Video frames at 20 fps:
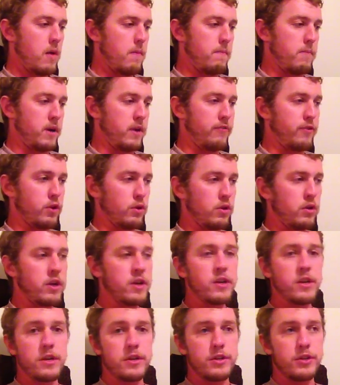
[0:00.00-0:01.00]
But if you're
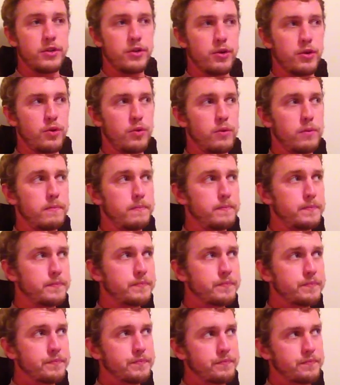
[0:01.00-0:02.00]
looking to do
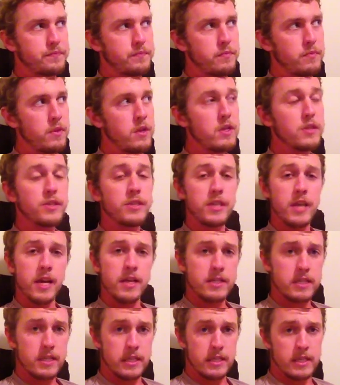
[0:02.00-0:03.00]

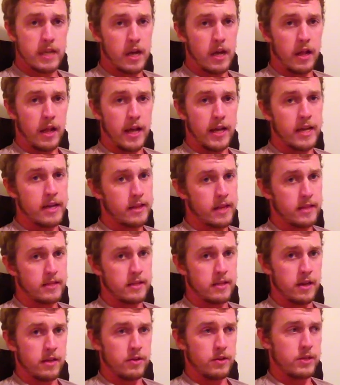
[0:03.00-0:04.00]
siesta-style hiking, that's
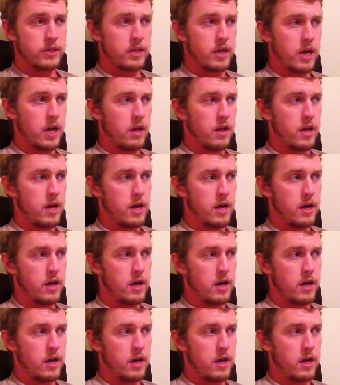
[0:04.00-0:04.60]
another style.